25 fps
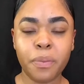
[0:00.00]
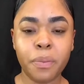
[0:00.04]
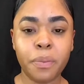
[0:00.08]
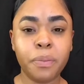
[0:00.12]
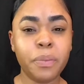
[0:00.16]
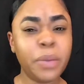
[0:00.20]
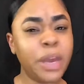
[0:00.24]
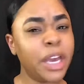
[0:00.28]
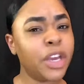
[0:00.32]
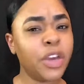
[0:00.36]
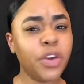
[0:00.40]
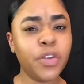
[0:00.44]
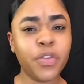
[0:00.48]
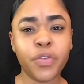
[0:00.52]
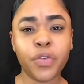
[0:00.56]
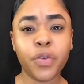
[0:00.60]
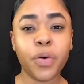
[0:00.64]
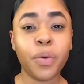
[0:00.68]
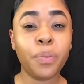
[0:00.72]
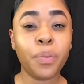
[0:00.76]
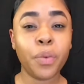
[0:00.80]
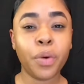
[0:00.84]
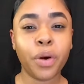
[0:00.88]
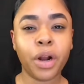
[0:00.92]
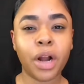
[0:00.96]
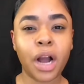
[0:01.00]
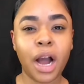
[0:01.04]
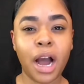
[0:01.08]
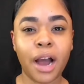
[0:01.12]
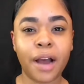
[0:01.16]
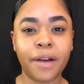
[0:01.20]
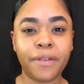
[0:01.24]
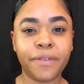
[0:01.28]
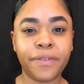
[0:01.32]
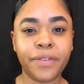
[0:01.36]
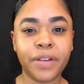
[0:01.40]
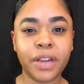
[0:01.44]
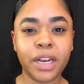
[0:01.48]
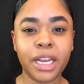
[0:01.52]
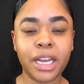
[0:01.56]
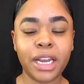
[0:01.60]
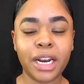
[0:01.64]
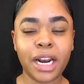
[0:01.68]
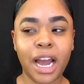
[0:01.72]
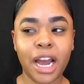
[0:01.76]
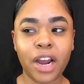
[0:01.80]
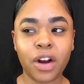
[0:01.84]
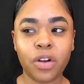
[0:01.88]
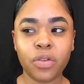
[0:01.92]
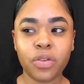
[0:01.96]
make you feel more
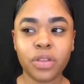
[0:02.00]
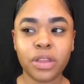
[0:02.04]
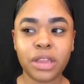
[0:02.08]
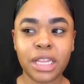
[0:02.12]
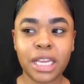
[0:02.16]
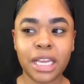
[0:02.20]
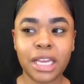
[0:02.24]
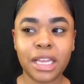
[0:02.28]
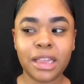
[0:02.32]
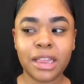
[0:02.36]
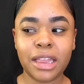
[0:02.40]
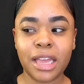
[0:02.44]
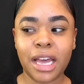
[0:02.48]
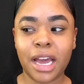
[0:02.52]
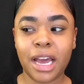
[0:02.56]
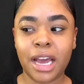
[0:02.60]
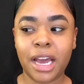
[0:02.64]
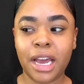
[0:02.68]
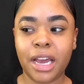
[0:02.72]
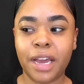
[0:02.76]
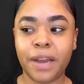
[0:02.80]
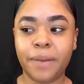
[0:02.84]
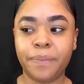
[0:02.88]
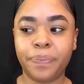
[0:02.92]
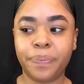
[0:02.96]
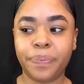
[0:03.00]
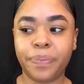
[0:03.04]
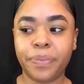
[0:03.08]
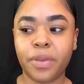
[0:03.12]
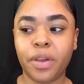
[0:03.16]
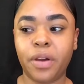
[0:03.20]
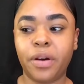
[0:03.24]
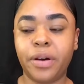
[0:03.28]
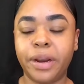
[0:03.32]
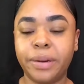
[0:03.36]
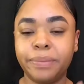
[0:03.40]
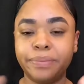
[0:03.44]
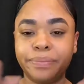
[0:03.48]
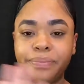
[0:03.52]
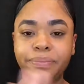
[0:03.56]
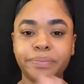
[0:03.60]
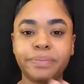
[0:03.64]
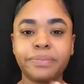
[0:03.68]
confident. I don't think that, all right,